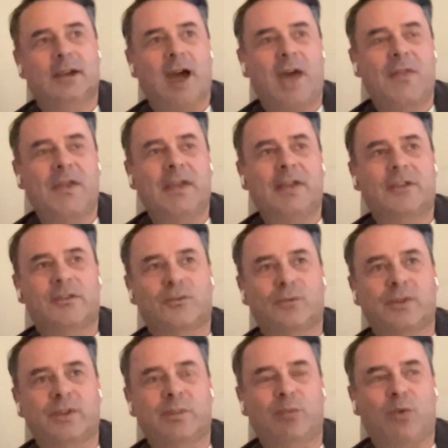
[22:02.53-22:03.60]
I think it's just
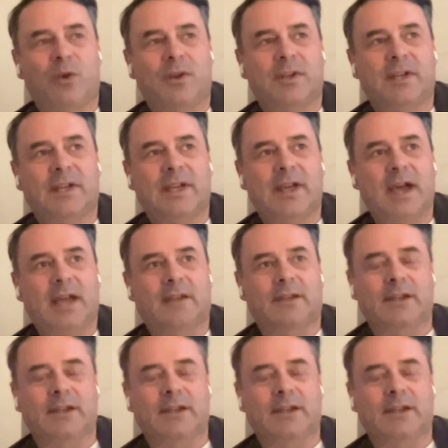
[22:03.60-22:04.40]
really important to connect.